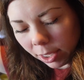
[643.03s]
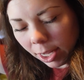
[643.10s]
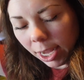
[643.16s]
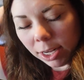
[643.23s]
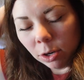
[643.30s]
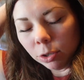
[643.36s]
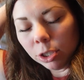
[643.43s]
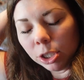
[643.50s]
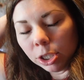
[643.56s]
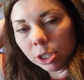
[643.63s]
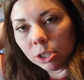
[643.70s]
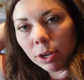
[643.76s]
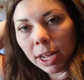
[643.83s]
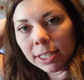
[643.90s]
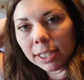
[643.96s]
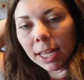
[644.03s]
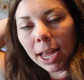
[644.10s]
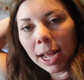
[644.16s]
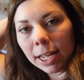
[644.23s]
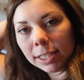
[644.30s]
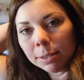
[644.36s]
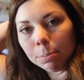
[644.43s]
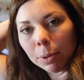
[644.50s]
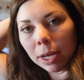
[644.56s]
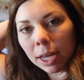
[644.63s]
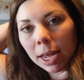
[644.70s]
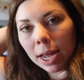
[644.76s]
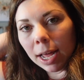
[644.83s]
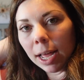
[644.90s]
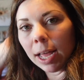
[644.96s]
I don't usually do Etsy ads,
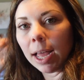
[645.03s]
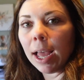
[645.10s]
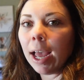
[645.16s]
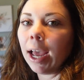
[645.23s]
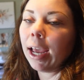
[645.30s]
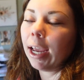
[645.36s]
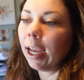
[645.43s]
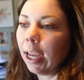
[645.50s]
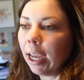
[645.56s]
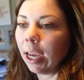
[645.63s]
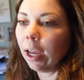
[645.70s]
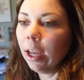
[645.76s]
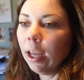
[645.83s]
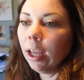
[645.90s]
but I